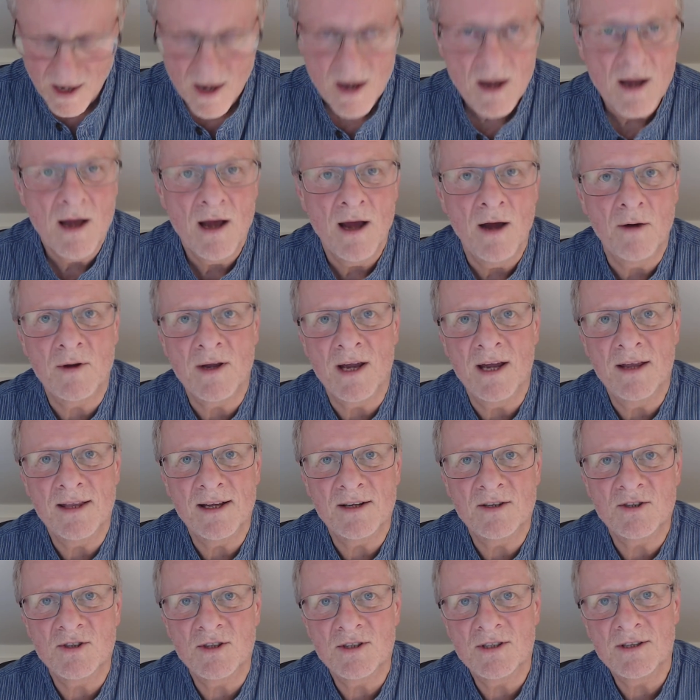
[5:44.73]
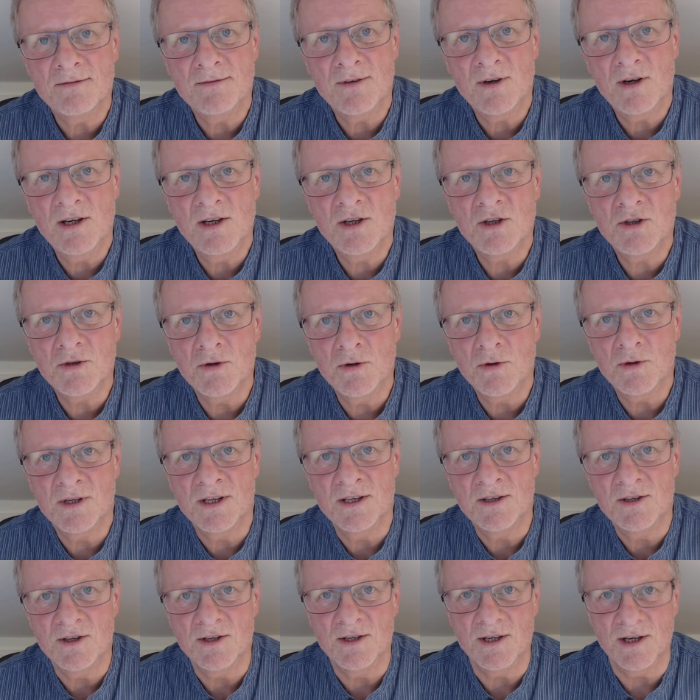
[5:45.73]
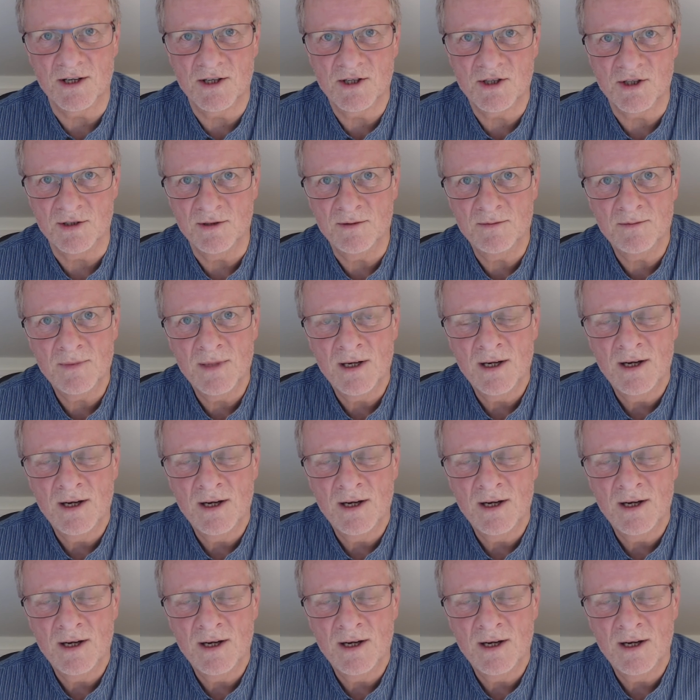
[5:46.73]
Okay, that's just a very short introduction.